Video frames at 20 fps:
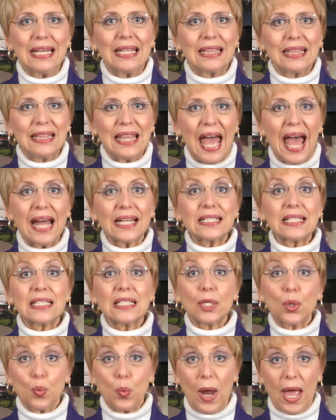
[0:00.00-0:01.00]
That's
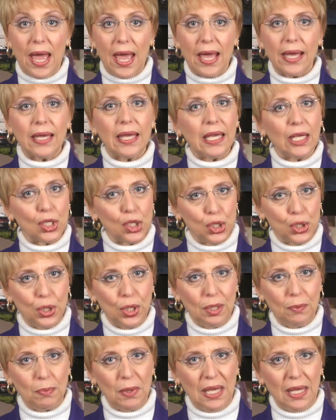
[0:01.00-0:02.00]
the way it
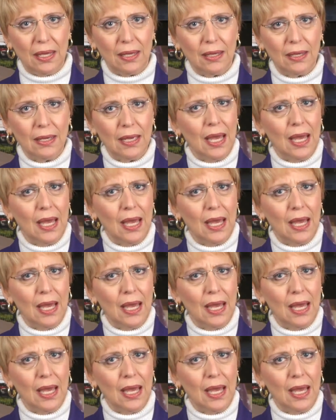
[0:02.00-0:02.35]
should be.